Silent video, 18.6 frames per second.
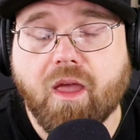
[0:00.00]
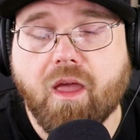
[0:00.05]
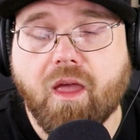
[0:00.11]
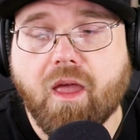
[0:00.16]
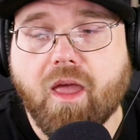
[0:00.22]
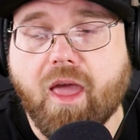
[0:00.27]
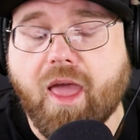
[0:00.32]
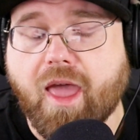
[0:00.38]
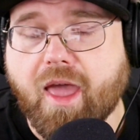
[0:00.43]

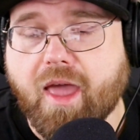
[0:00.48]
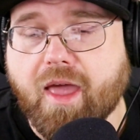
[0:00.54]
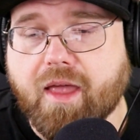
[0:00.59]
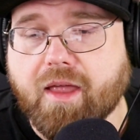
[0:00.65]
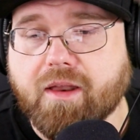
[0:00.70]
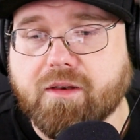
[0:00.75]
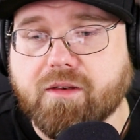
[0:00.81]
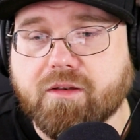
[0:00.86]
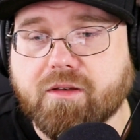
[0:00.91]

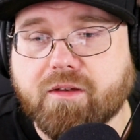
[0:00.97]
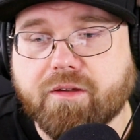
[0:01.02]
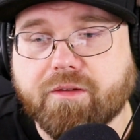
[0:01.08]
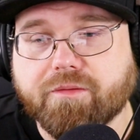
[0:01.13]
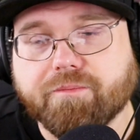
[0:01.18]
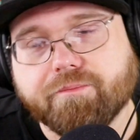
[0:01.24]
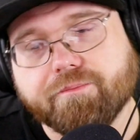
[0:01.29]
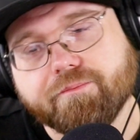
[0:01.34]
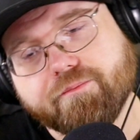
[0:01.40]
and
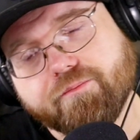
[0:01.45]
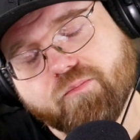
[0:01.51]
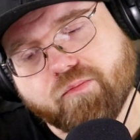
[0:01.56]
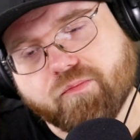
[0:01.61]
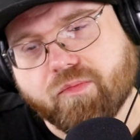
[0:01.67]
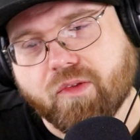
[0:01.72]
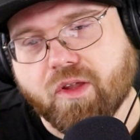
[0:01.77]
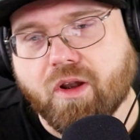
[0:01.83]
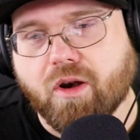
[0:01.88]

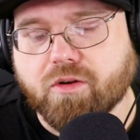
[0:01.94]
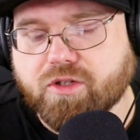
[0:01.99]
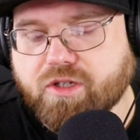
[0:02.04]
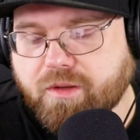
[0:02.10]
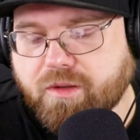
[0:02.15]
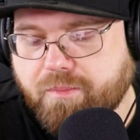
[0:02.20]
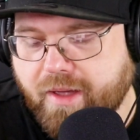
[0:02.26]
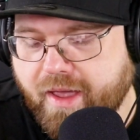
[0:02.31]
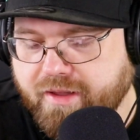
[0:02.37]
you know
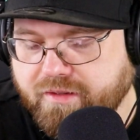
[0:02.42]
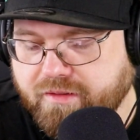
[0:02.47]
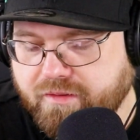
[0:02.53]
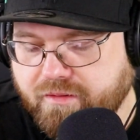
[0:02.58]
she passed.